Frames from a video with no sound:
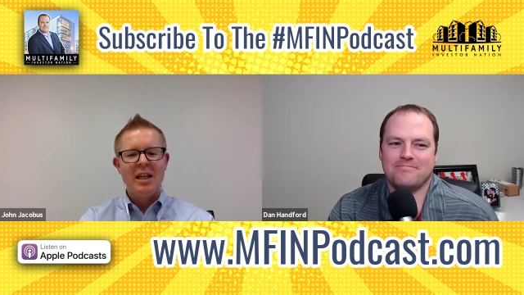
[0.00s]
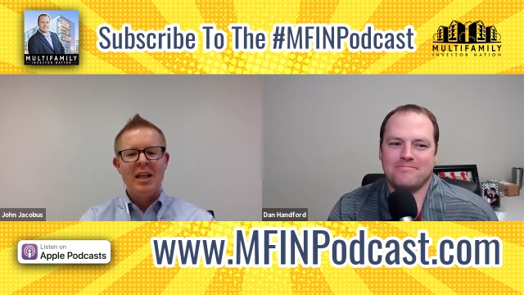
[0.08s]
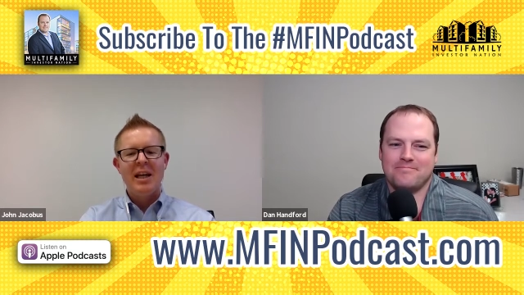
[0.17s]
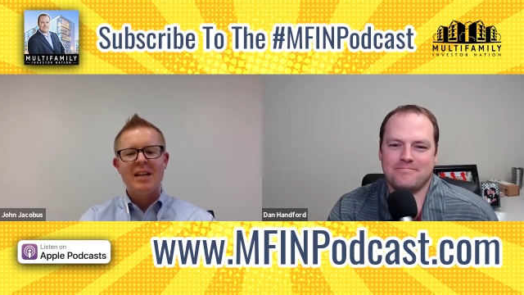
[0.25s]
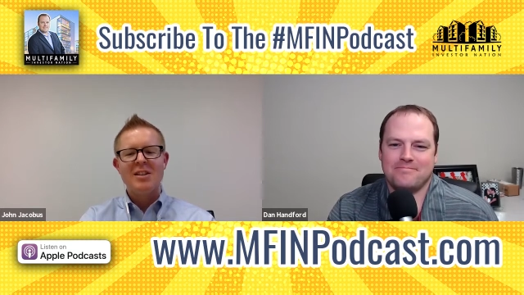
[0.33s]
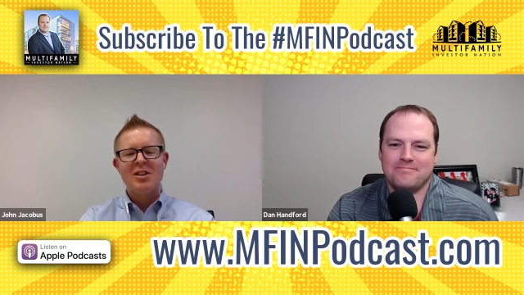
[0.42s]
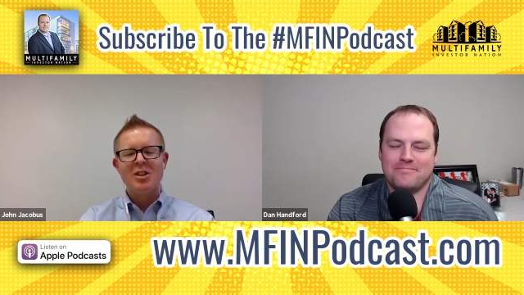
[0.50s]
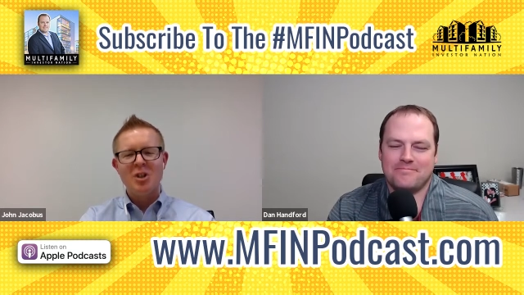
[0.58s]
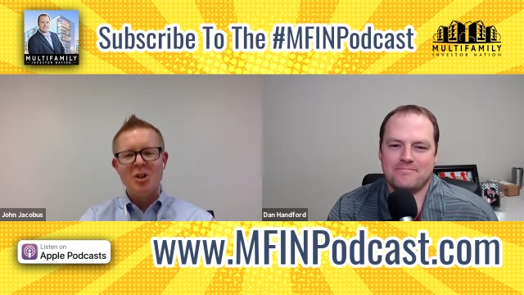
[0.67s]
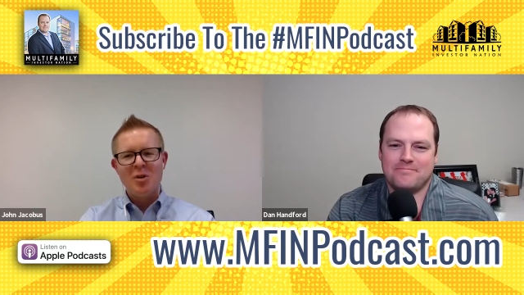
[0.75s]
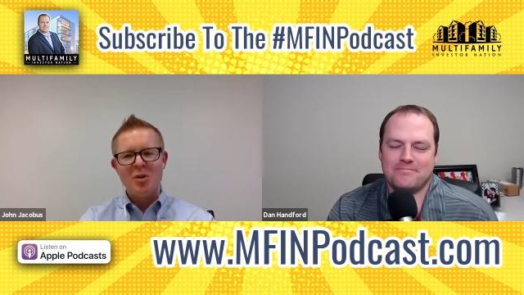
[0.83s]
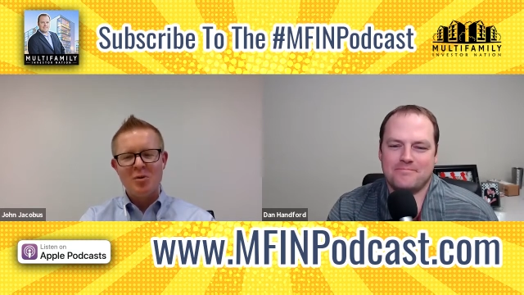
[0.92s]
Speaker 1: and to
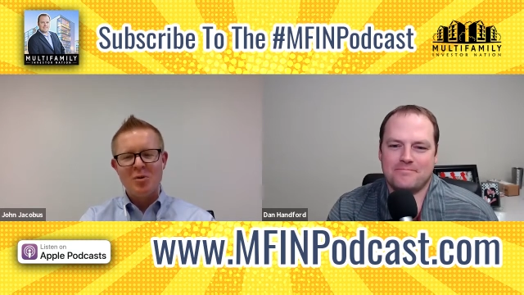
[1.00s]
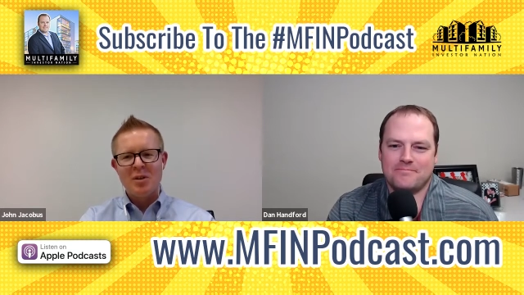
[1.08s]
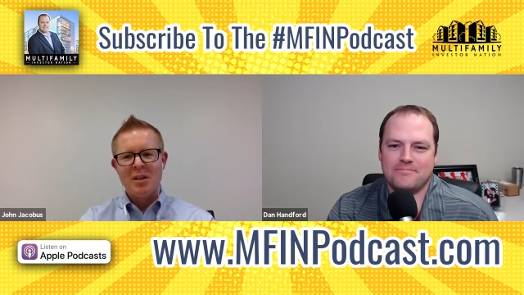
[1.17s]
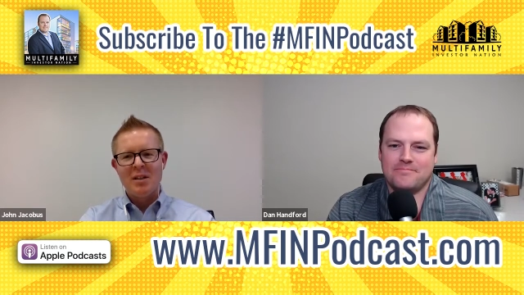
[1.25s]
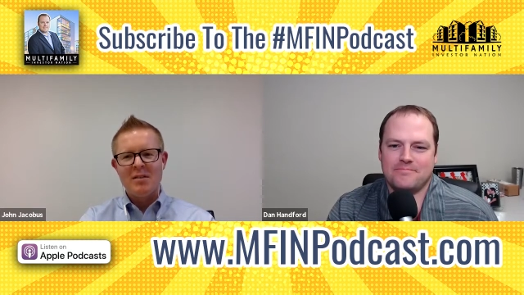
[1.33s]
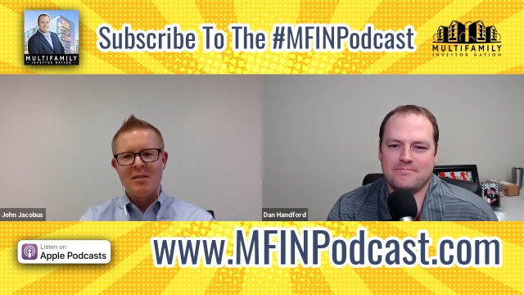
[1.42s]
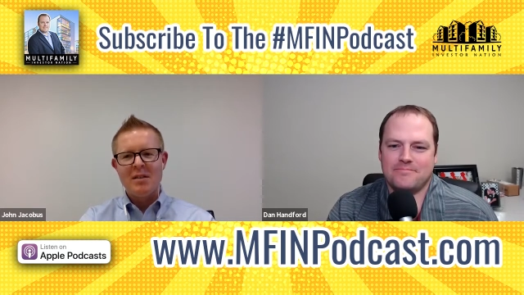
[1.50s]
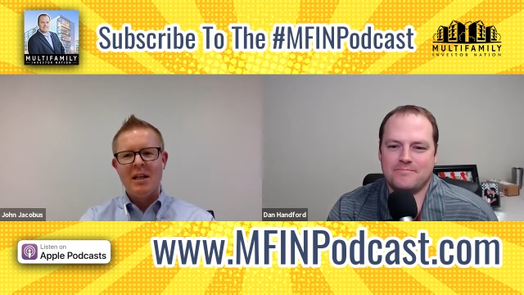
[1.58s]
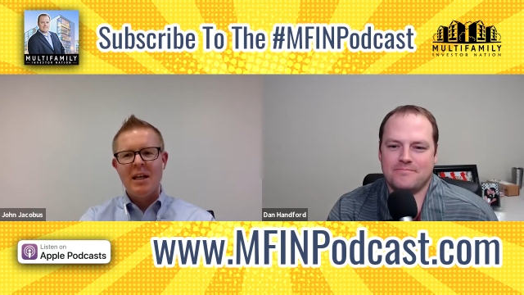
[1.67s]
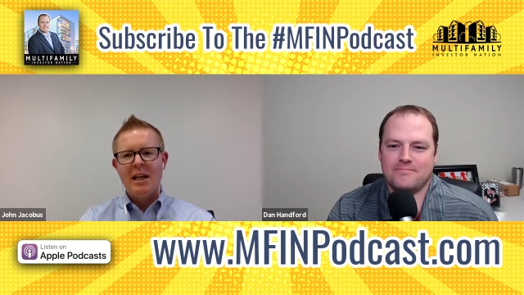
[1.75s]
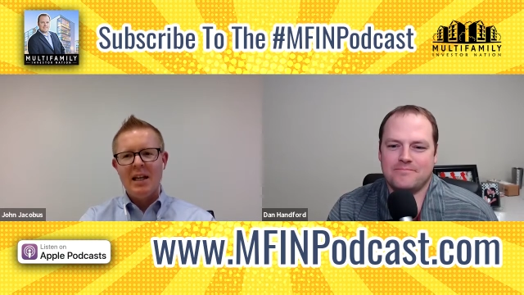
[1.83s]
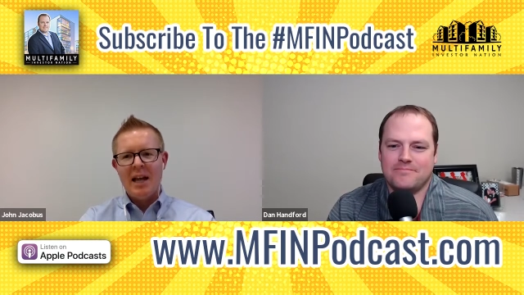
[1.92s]
go through this
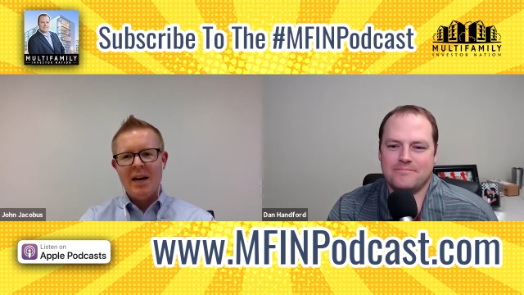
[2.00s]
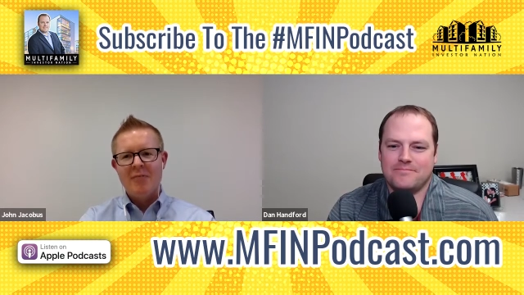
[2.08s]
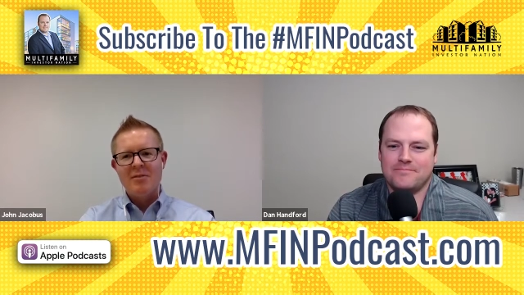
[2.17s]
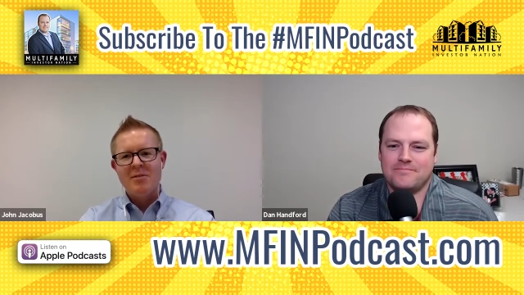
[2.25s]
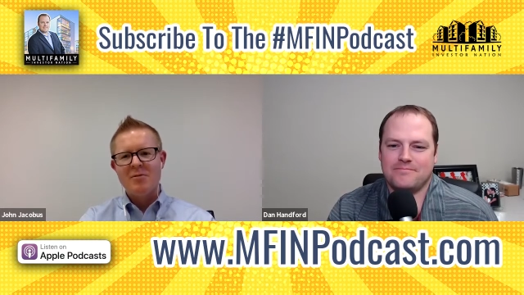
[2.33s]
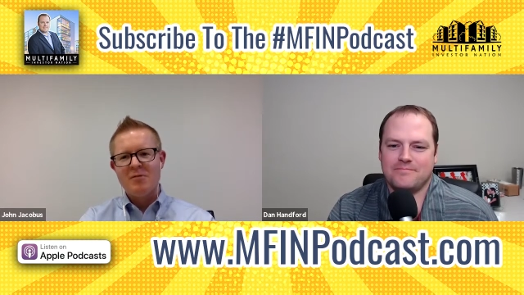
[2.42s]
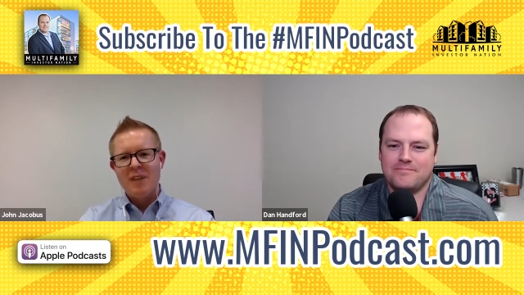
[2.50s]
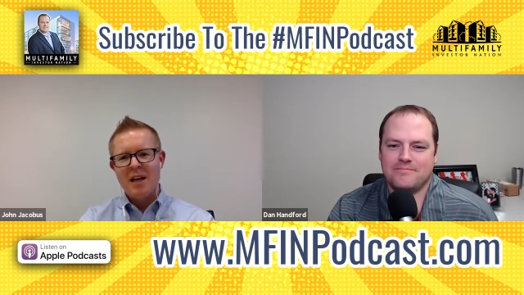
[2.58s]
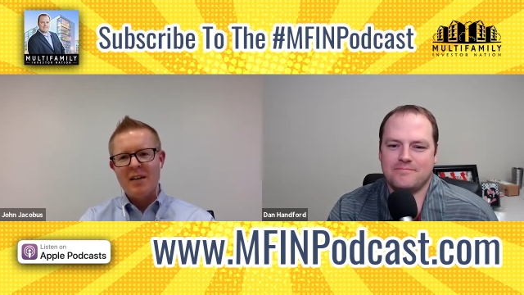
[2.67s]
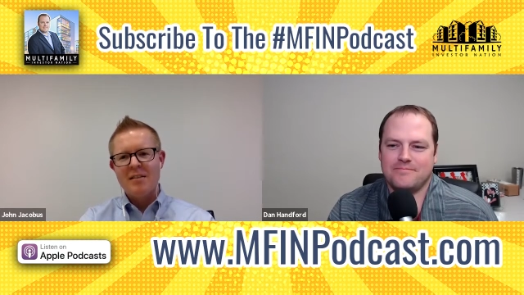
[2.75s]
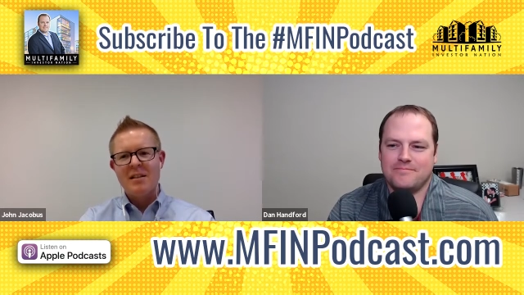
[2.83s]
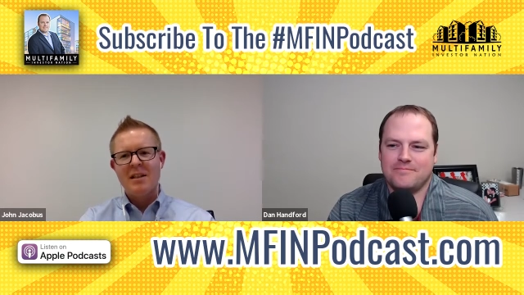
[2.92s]
and have to
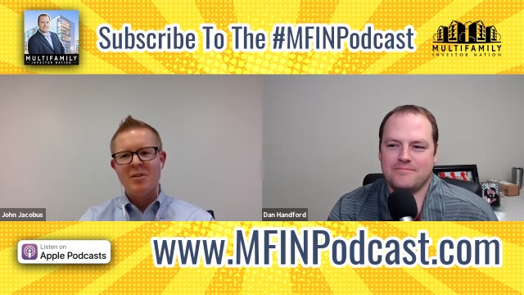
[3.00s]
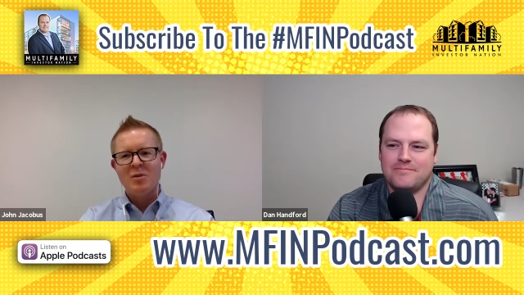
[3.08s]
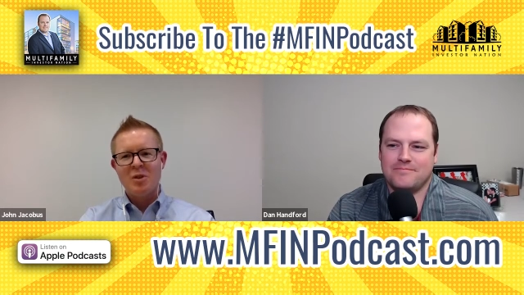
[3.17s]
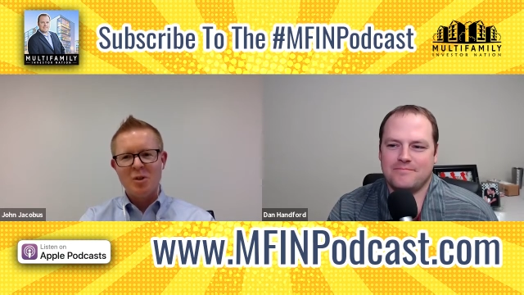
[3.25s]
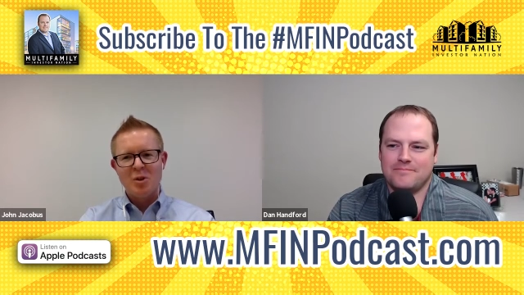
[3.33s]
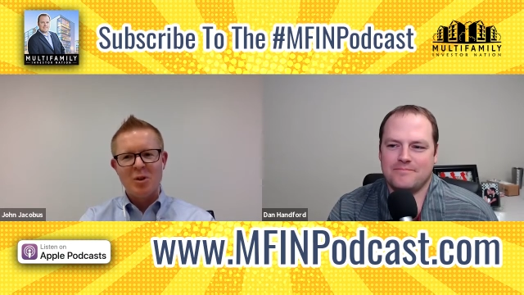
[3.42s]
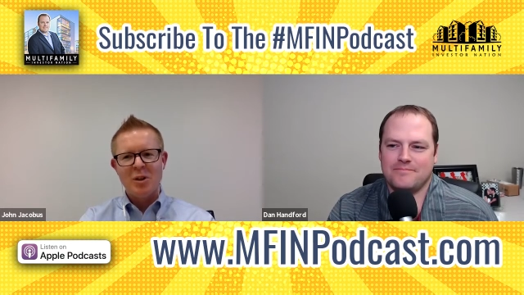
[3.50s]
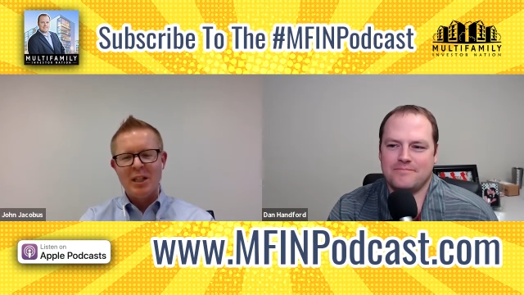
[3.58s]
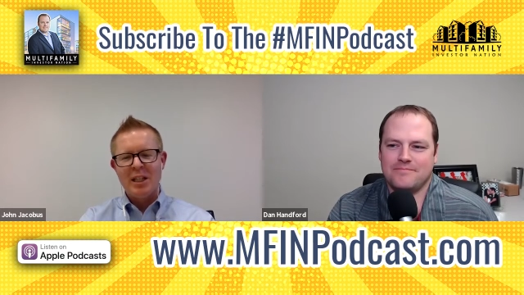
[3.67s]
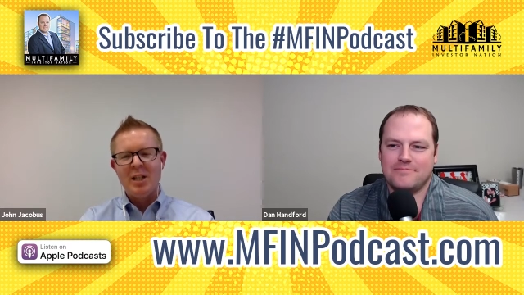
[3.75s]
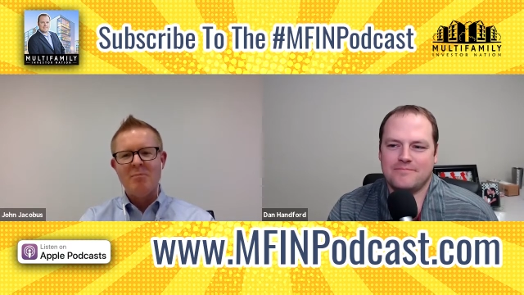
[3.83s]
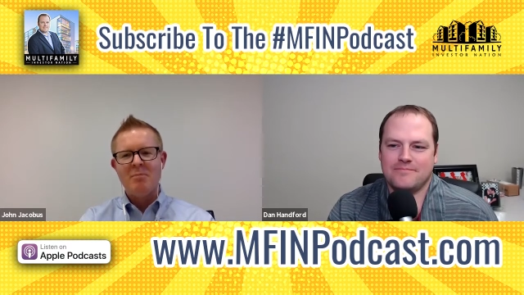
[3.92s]
vet and thoroughly
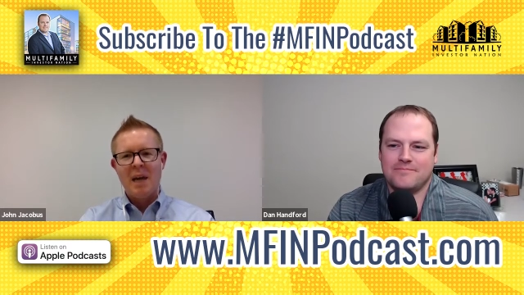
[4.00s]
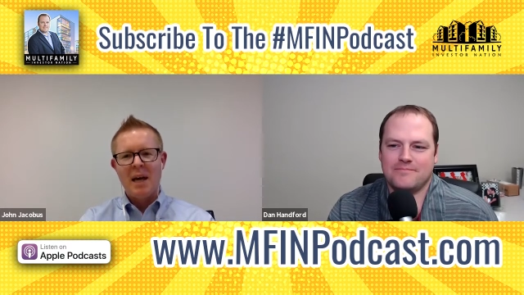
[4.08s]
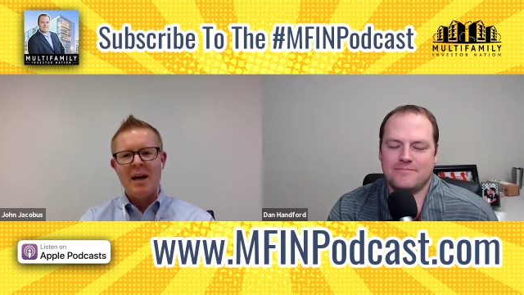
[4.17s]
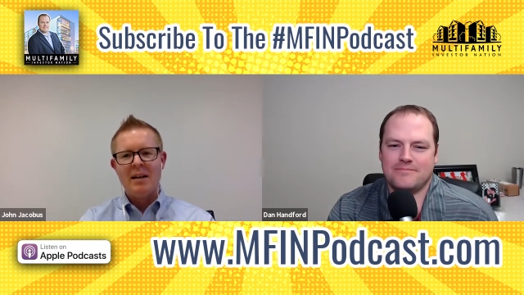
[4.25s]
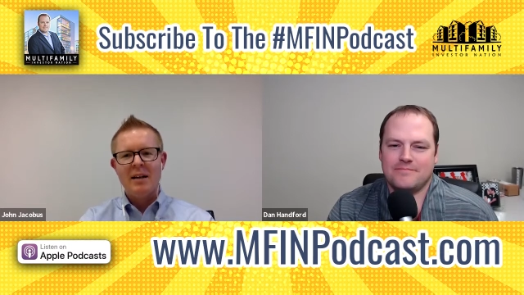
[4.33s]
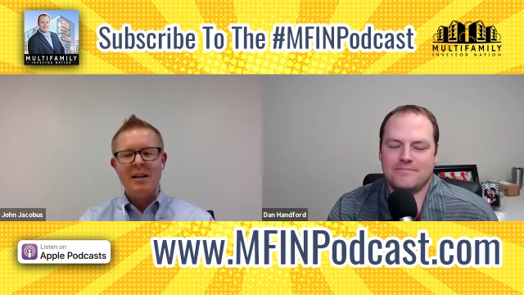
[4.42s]
unpack